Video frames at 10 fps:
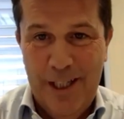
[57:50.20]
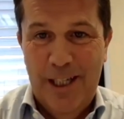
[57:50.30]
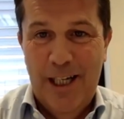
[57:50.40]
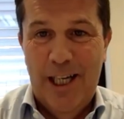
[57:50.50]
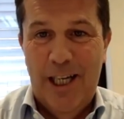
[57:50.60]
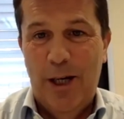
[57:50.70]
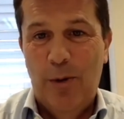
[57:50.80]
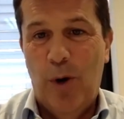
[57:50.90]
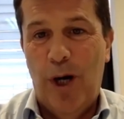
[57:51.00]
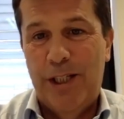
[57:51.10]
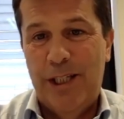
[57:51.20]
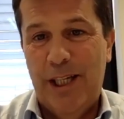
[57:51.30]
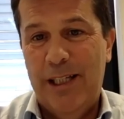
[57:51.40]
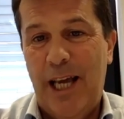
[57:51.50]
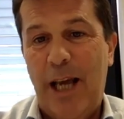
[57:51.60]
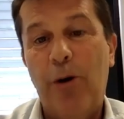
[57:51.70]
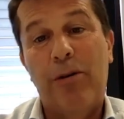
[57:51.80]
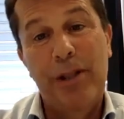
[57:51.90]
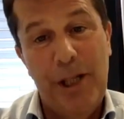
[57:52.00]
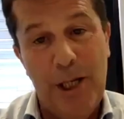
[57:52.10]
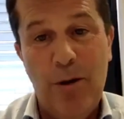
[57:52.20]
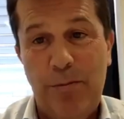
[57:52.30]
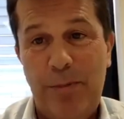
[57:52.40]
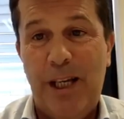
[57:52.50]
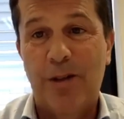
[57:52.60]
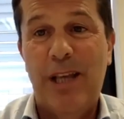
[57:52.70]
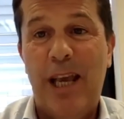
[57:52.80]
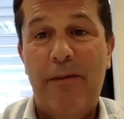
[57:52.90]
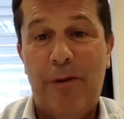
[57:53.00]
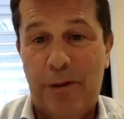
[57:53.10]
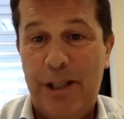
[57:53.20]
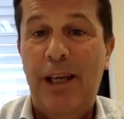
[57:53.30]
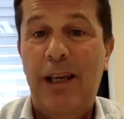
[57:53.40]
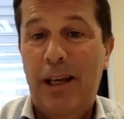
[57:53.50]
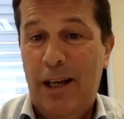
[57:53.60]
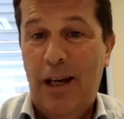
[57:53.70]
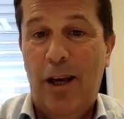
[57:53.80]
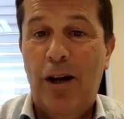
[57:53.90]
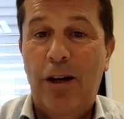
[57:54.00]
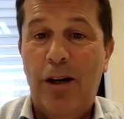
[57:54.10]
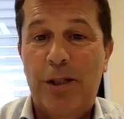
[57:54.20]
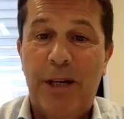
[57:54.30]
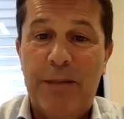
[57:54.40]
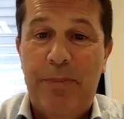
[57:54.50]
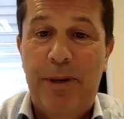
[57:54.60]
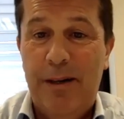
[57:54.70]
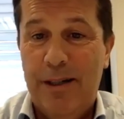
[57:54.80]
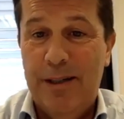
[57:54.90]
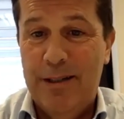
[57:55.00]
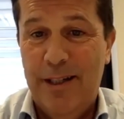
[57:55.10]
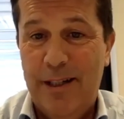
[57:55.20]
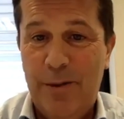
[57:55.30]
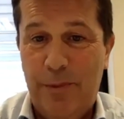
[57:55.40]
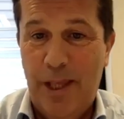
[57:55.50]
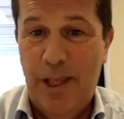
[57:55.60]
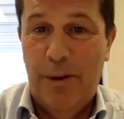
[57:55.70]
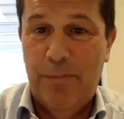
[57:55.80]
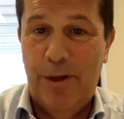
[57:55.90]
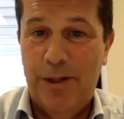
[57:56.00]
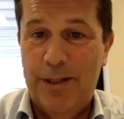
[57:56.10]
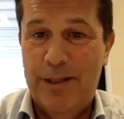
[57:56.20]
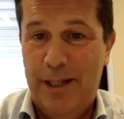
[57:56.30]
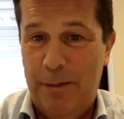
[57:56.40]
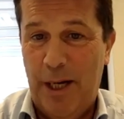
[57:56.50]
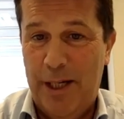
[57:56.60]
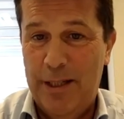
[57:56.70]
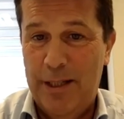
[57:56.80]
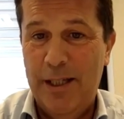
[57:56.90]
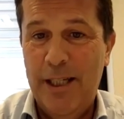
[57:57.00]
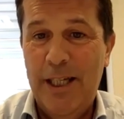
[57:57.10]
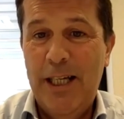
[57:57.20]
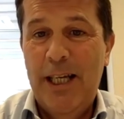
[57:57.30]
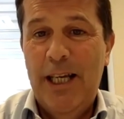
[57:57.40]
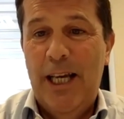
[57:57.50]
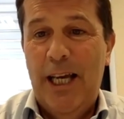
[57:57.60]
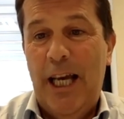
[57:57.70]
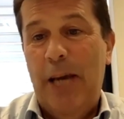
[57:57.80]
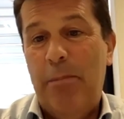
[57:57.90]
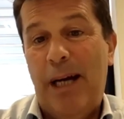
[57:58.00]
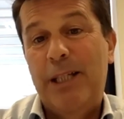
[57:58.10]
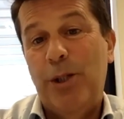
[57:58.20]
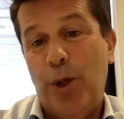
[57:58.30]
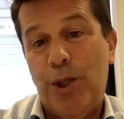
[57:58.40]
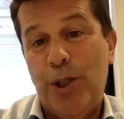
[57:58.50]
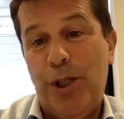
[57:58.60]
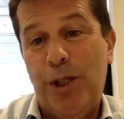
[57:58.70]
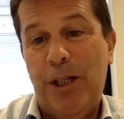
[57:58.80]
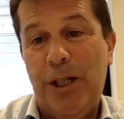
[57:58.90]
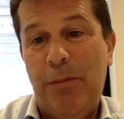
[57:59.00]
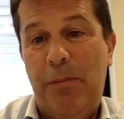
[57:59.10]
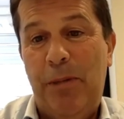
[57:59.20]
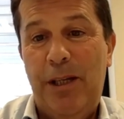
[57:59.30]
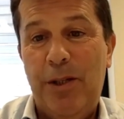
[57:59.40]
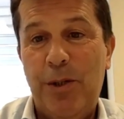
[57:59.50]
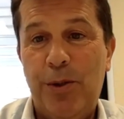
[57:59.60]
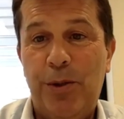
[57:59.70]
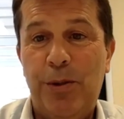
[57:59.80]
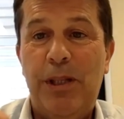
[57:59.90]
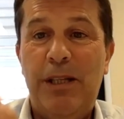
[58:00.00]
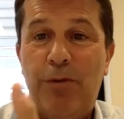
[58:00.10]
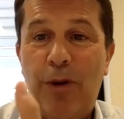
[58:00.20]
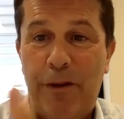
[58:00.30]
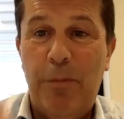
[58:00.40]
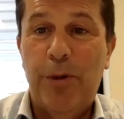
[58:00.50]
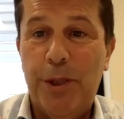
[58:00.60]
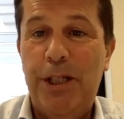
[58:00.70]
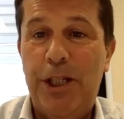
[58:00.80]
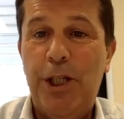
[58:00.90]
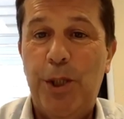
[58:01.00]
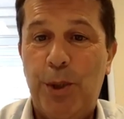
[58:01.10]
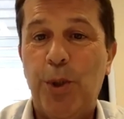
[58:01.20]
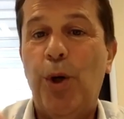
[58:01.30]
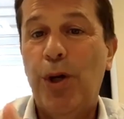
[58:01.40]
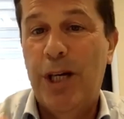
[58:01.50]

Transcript: uh, what uh, they already know because they have already long-term experience uh, with our products in Pakistan, but also maybe to, to have the opportunity to talk